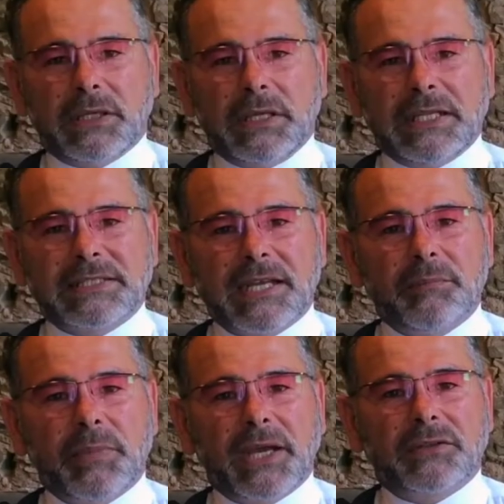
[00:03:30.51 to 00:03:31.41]
Let's
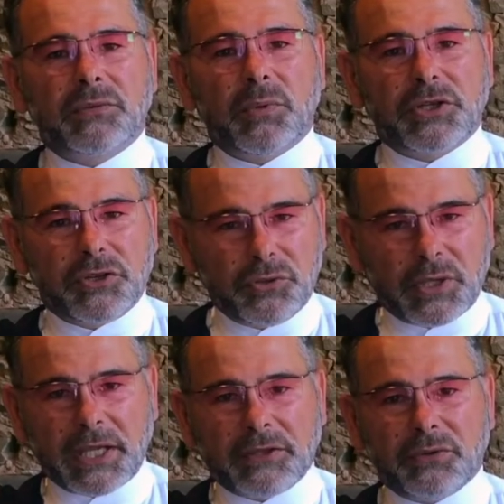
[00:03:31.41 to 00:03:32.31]
come back to what you
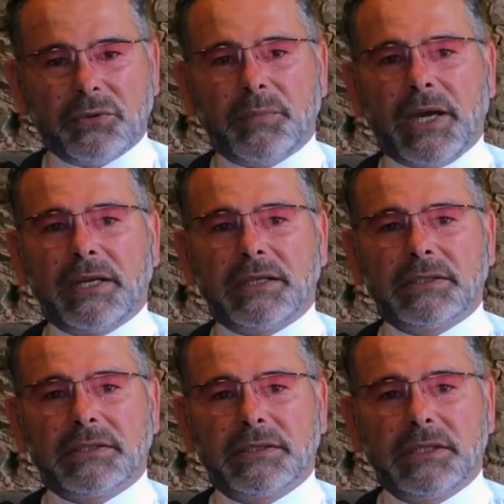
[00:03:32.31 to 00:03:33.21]
can do about
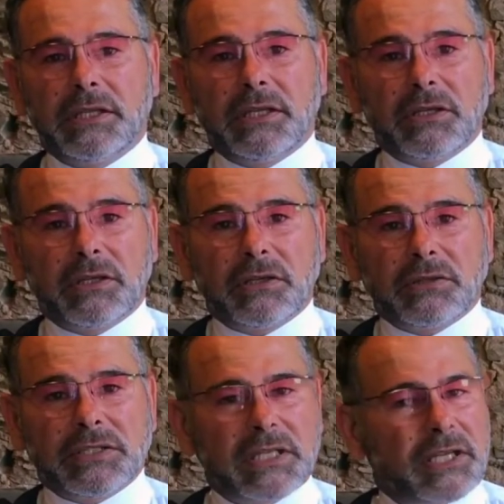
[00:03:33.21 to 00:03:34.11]
it.
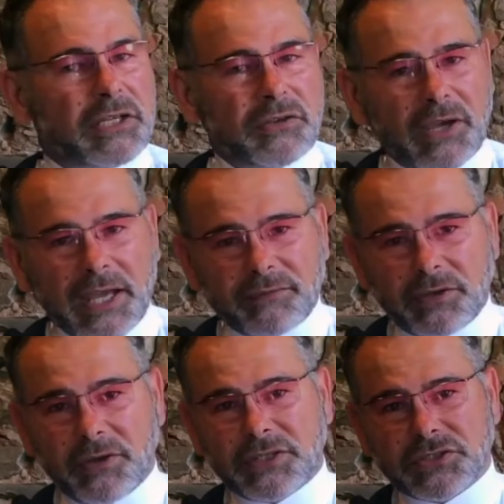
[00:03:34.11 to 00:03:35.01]
Because clearly you have
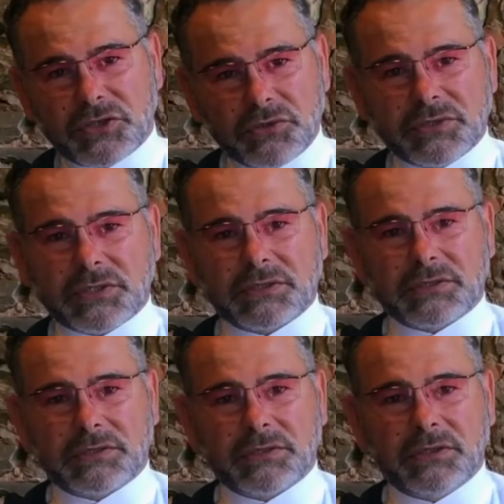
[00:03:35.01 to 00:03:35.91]
no excuses.